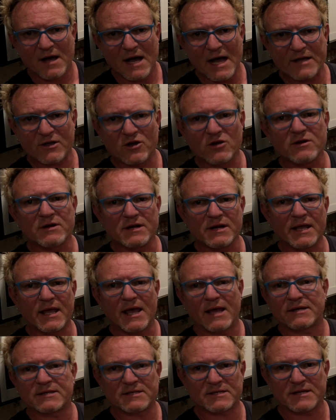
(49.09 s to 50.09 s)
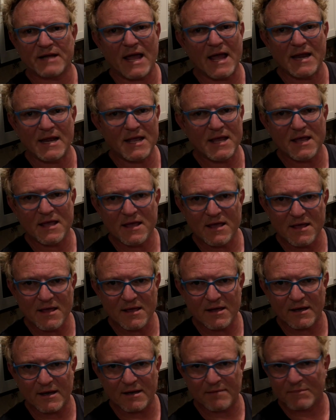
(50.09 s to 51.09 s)
I couldn't get
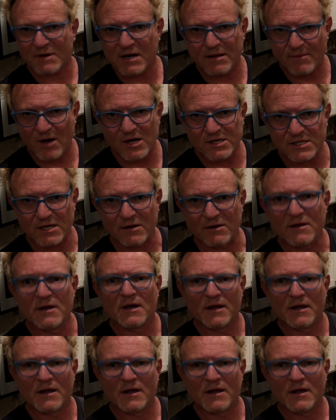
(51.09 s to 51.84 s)
any clamato.